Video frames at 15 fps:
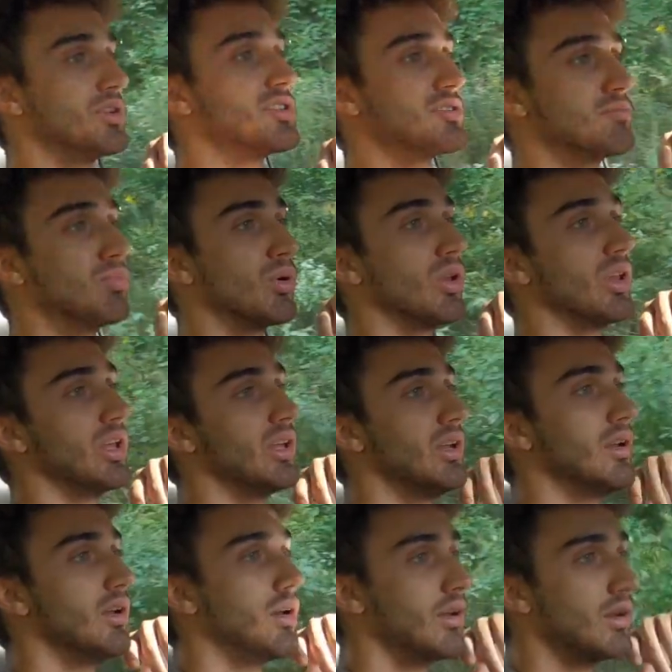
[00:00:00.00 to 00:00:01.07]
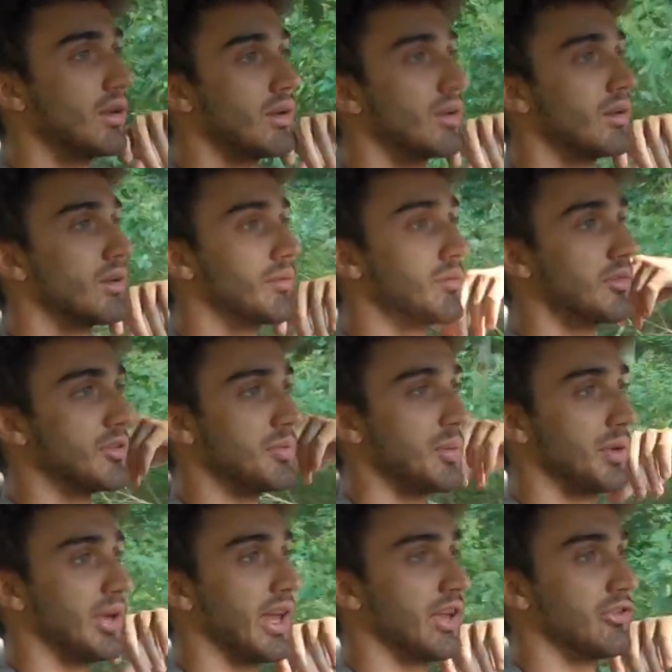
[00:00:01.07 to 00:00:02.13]
This is brilliant, because
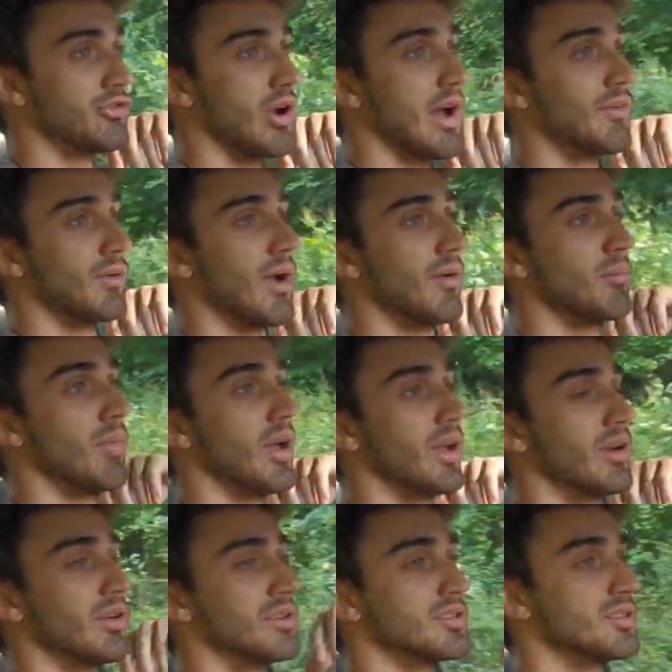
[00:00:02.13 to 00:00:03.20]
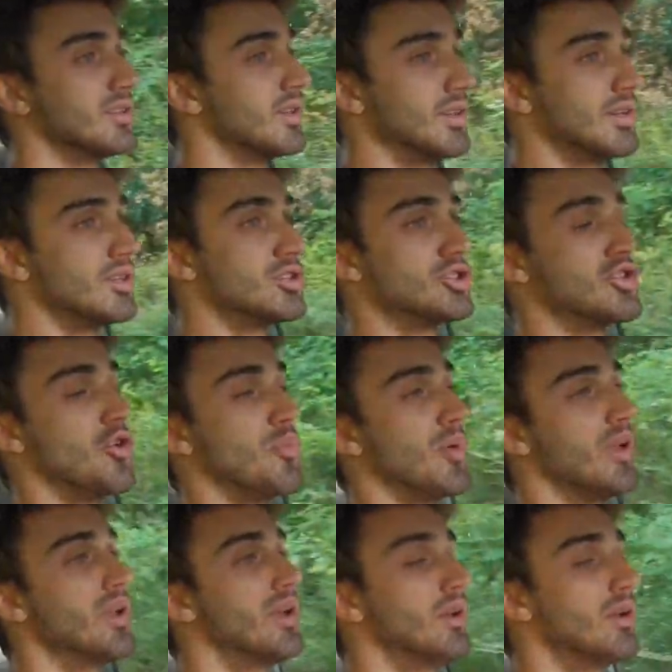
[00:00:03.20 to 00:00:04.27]
people can't drive around bikers.
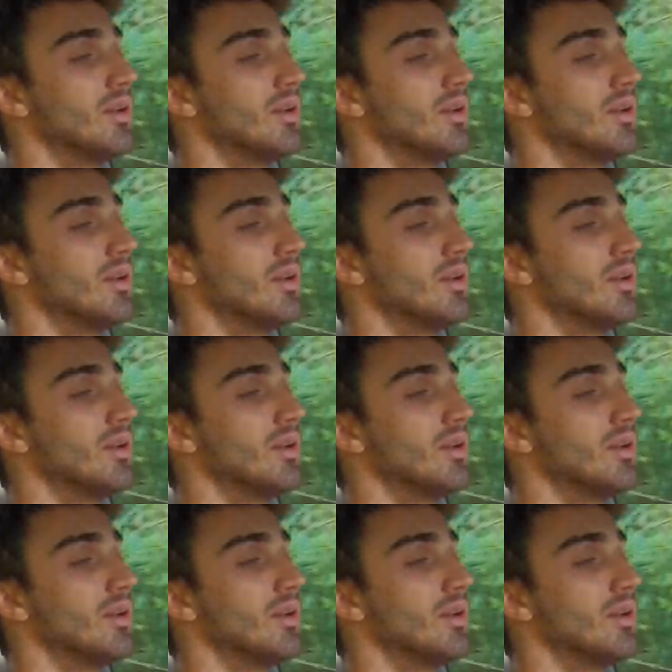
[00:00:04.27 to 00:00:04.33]
Stupid.